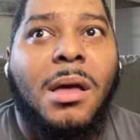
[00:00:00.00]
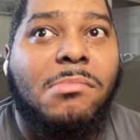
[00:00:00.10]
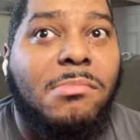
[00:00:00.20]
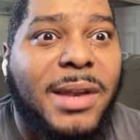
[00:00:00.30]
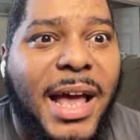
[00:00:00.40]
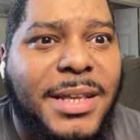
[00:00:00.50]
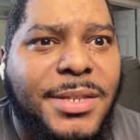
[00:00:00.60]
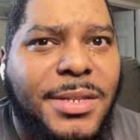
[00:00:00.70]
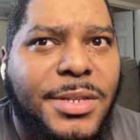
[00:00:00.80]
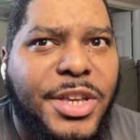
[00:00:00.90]

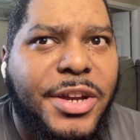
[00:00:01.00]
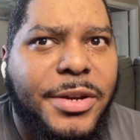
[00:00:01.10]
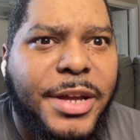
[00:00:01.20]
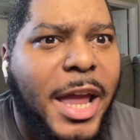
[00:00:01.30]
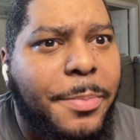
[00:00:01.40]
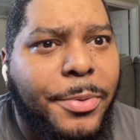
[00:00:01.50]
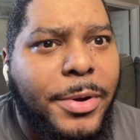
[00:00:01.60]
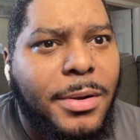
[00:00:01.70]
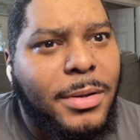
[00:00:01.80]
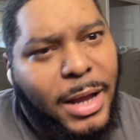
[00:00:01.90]
last year,
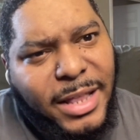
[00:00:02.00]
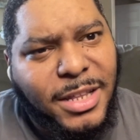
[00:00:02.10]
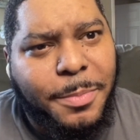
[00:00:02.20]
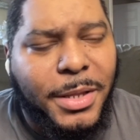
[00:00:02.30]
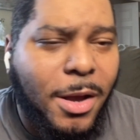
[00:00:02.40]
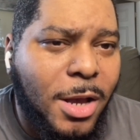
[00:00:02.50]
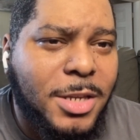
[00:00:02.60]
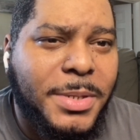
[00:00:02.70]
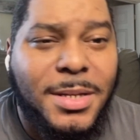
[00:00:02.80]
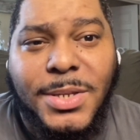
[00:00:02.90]
April. Ended up in the
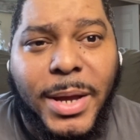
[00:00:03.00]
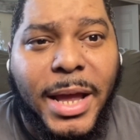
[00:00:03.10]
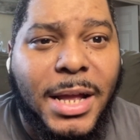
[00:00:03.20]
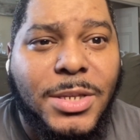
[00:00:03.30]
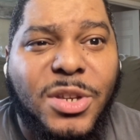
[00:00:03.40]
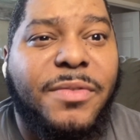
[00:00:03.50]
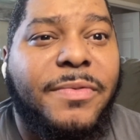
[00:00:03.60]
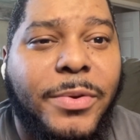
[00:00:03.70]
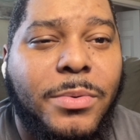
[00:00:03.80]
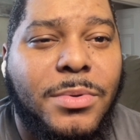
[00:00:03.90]
hospital, so I had to
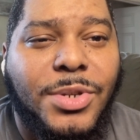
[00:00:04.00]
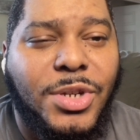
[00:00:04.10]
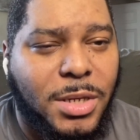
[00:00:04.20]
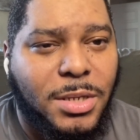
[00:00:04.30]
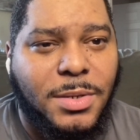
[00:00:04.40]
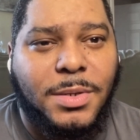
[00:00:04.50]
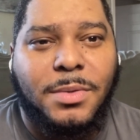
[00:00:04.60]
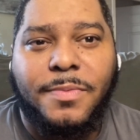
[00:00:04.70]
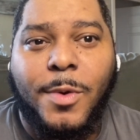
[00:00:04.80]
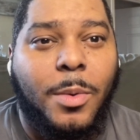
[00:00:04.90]
infuse
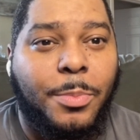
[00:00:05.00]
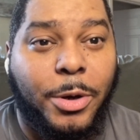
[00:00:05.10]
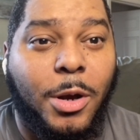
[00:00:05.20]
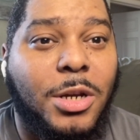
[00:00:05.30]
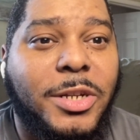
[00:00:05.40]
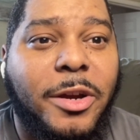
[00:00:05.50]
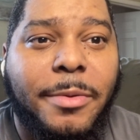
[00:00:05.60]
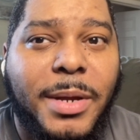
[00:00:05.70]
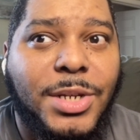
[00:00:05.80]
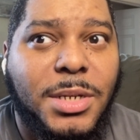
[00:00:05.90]
just for precautionary
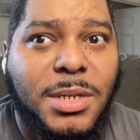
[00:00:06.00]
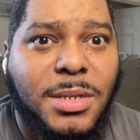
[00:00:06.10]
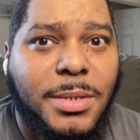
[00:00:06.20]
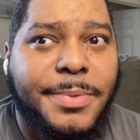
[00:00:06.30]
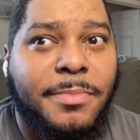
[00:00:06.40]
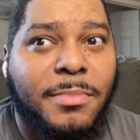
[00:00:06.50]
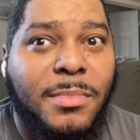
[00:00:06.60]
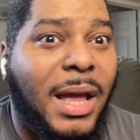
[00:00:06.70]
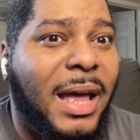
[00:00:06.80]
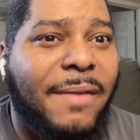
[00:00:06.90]
measures.
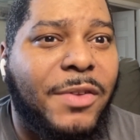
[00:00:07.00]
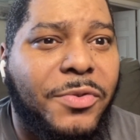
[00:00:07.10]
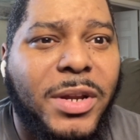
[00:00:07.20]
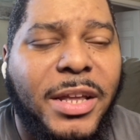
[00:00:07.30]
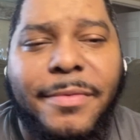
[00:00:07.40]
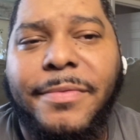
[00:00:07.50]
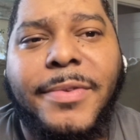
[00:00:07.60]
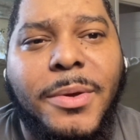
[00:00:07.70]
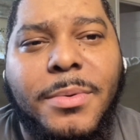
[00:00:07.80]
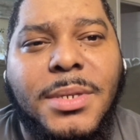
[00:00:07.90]
I haven't really
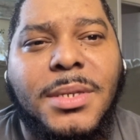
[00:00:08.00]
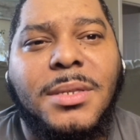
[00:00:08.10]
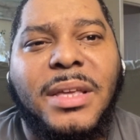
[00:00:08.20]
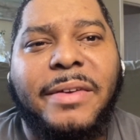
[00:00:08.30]
infused since I've